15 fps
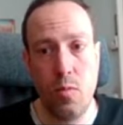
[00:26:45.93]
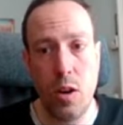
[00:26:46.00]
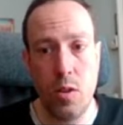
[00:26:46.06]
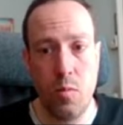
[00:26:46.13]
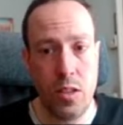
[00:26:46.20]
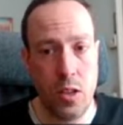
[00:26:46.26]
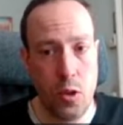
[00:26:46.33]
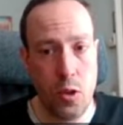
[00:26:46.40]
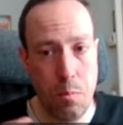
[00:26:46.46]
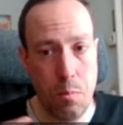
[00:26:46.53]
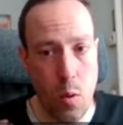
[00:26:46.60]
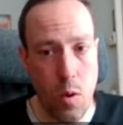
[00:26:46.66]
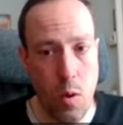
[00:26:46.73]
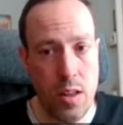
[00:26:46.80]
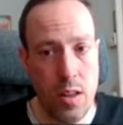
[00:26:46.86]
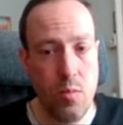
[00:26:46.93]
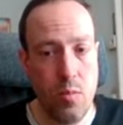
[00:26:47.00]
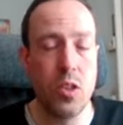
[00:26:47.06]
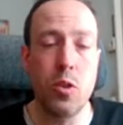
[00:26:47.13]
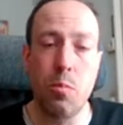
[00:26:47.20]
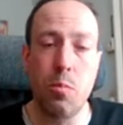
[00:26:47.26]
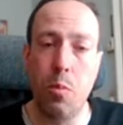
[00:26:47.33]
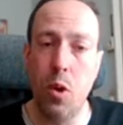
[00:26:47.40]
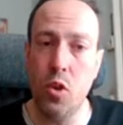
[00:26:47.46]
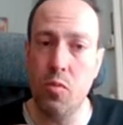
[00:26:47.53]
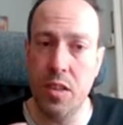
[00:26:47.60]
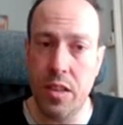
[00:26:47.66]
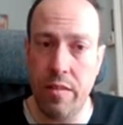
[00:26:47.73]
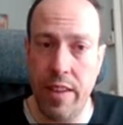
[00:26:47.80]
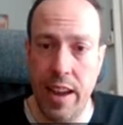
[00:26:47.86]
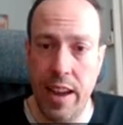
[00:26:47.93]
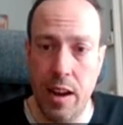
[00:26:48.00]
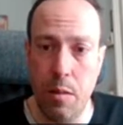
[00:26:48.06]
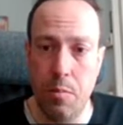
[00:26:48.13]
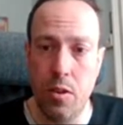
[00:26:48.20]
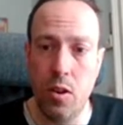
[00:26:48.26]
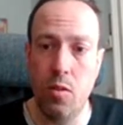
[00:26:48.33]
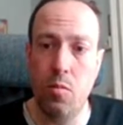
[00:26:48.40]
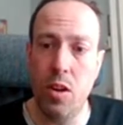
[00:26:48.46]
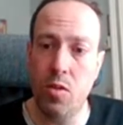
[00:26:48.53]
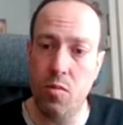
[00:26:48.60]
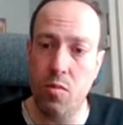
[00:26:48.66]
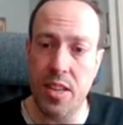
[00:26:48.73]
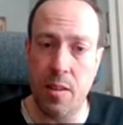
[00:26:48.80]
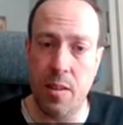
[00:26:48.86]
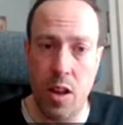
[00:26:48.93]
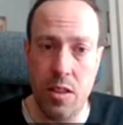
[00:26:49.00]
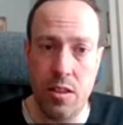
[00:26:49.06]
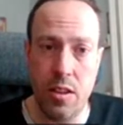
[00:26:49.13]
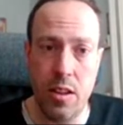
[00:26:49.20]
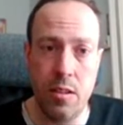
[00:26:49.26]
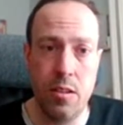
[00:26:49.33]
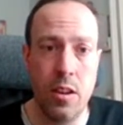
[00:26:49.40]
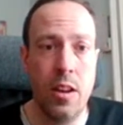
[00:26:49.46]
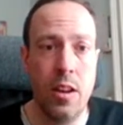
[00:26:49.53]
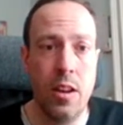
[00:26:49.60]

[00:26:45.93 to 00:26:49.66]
What was the support? What support was available? What was wanted?